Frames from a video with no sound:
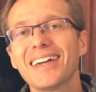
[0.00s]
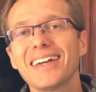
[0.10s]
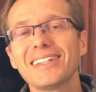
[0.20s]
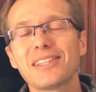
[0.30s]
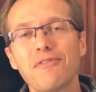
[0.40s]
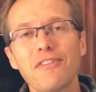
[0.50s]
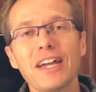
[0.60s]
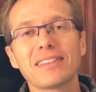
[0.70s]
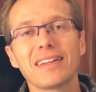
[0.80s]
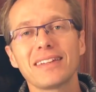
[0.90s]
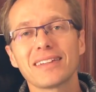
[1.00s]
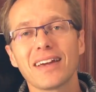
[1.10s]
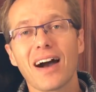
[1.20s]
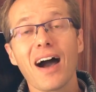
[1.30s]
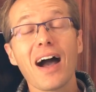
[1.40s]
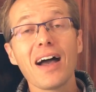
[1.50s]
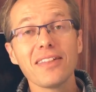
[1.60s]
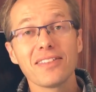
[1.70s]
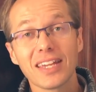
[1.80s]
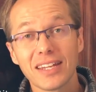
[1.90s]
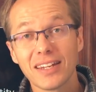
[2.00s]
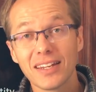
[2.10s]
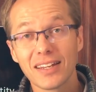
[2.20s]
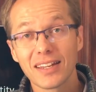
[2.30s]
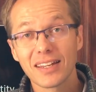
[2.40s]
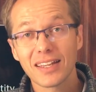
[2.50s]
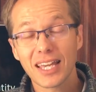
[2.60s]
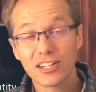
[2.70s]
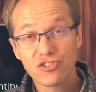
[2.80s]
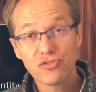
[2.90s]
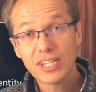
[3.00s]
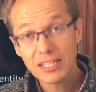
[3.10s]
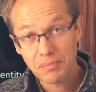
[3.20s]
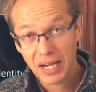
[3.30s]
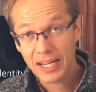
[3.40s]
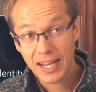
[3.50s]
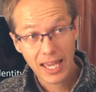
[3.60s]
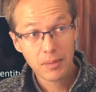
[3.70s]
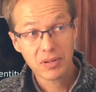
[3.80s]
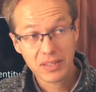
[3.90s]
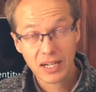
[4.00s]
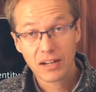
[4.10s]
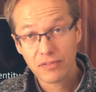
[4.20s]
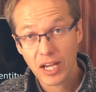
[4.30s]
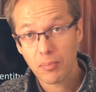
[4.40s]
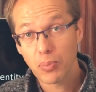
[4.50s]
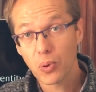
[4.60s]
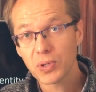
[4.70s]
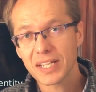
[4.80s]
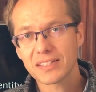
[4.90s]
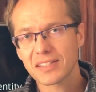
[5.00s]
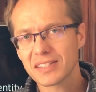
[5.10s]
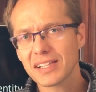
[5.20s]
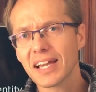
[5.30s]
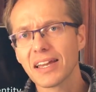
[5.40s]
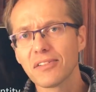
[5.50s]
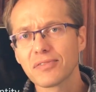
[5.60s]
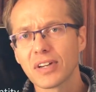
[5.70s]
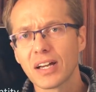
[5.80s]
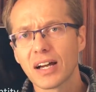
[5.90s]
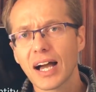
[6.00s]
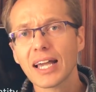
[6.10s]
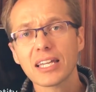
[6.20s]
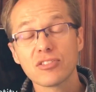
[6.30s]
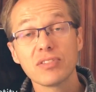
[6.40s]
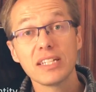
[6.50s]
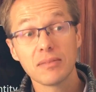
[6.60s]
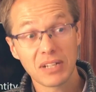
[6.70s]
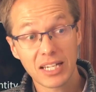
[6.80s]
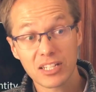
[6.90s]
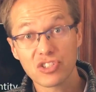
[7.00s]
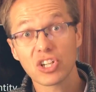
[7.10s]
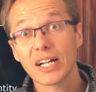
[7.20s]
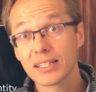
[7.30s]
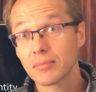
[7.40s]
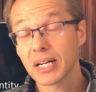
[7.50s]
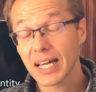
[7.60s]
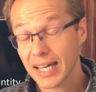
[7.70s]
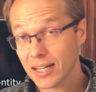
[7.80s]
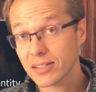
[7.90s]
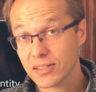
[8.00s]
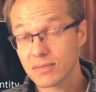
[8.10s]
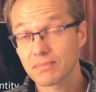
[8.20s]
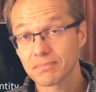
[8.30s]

is the fact that I then can treat my neighbor that I've now bought as a slave, I can treat him like a child in my house.